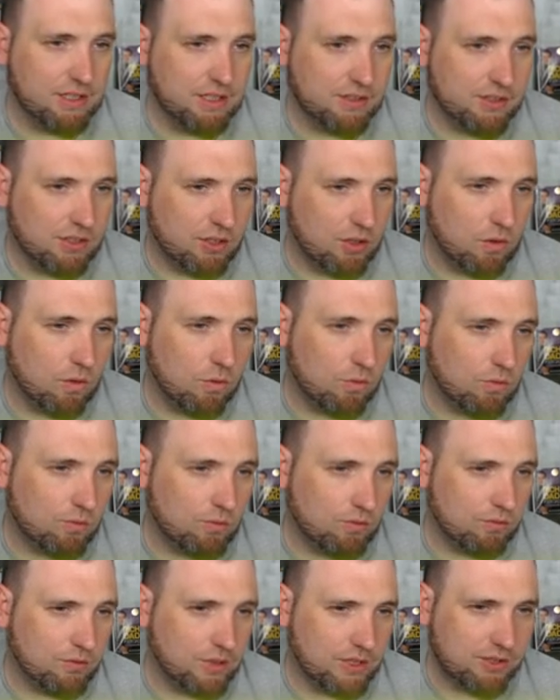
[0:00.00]
So
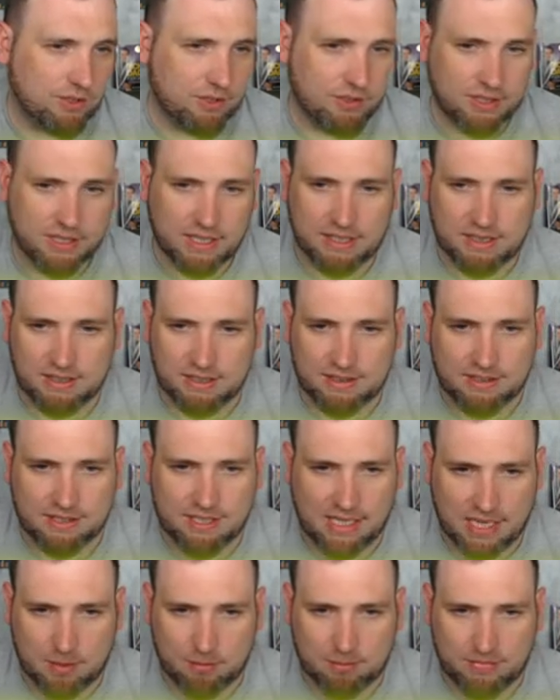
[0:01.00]
let's look at the
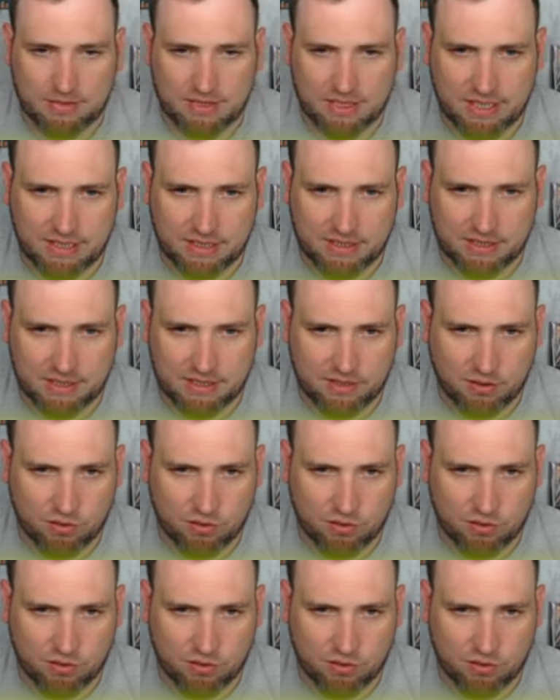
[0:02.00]
top decks